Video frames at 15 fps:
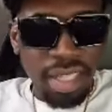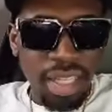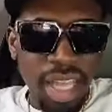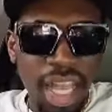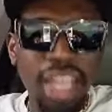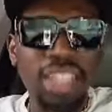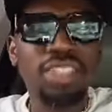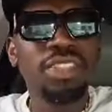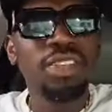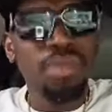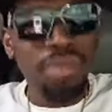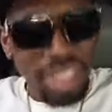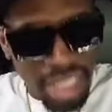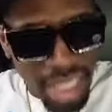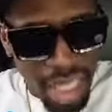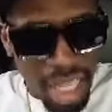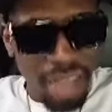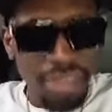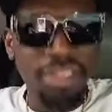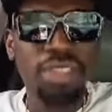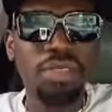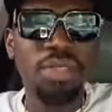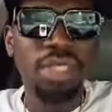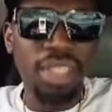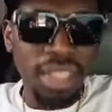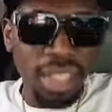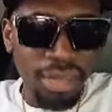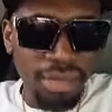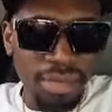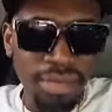And so I sell half the sweet to
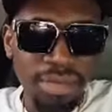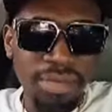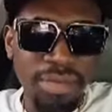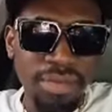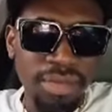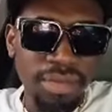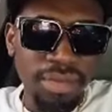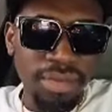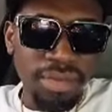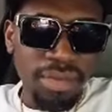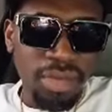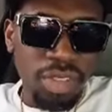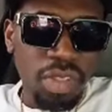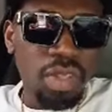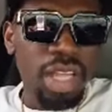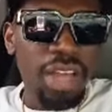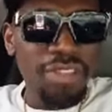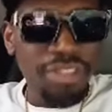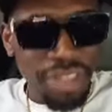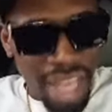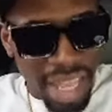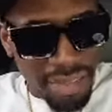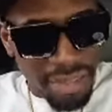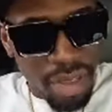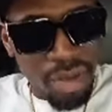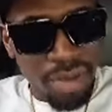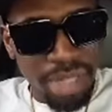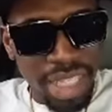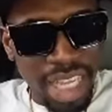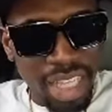them. So the five there
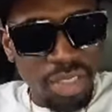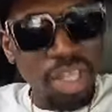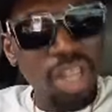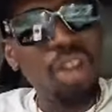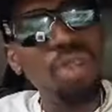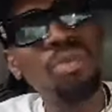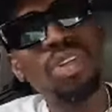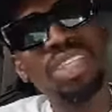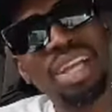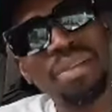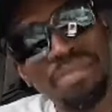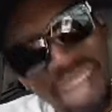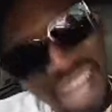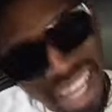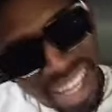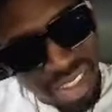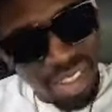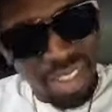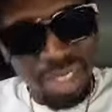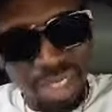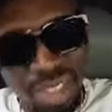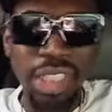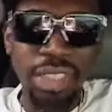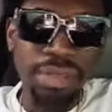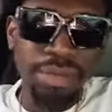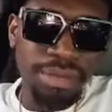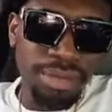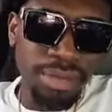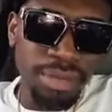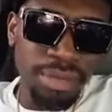when me dash will come out of my lunch money.
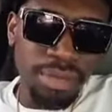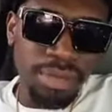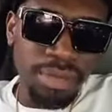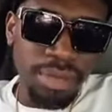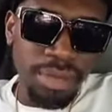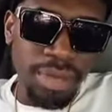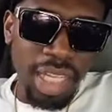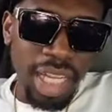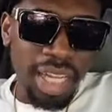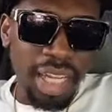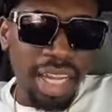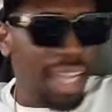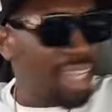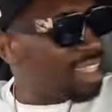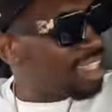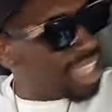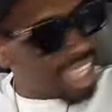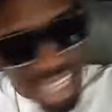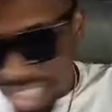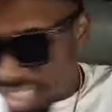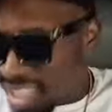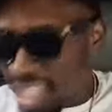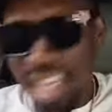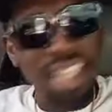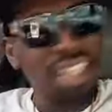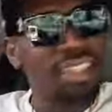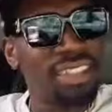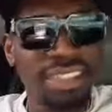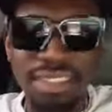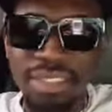Cause I can't short.
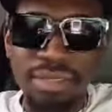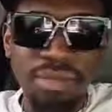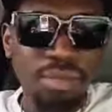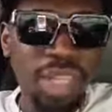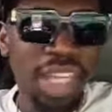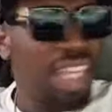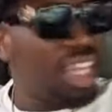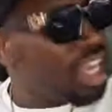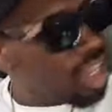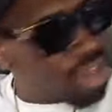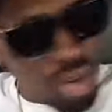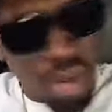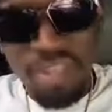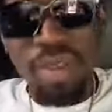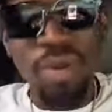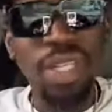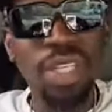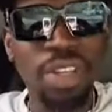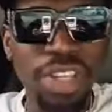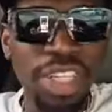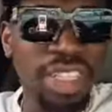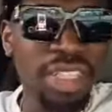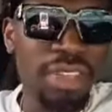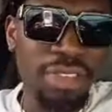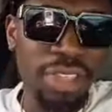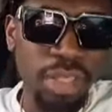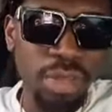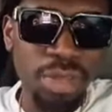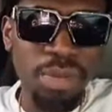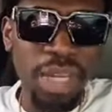Can't go over with the rinse if I
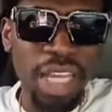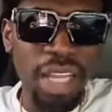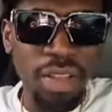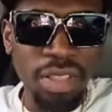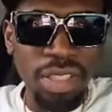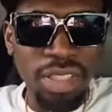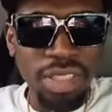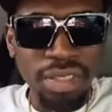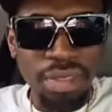use my lunch.